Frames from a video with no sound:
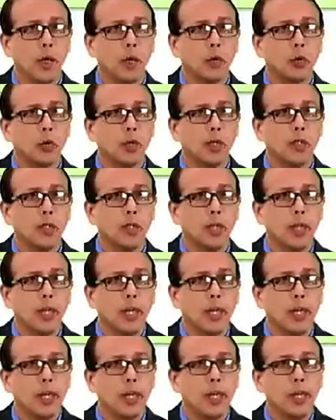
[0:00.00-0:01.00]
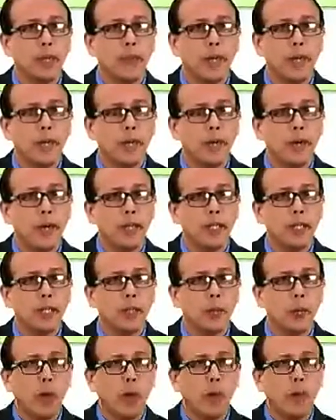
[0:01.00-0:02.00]
Now, students, if I divide
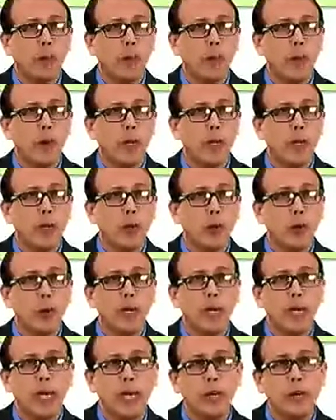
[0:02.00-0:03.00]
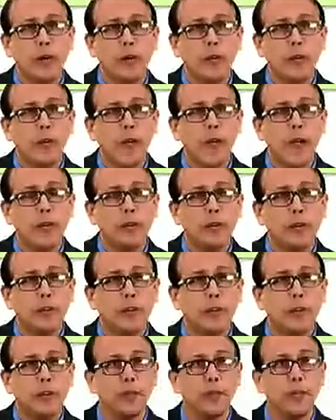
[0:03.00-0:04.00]
this 1.2 into 5
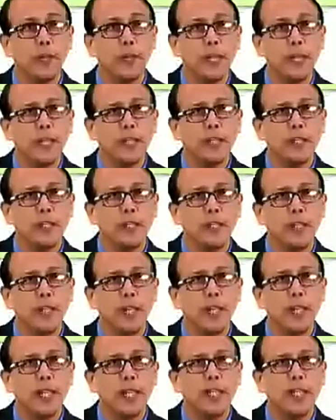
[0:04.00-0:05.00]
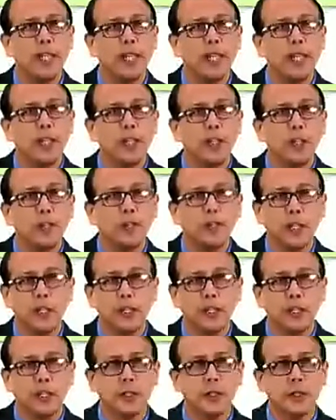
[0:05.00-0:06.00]
is nearly in the range of
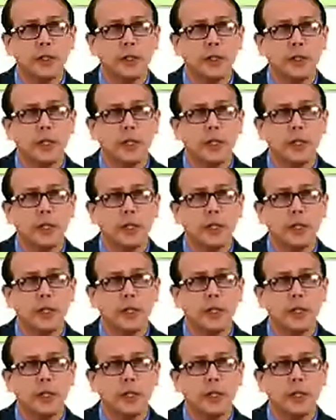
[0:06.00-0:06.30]
6.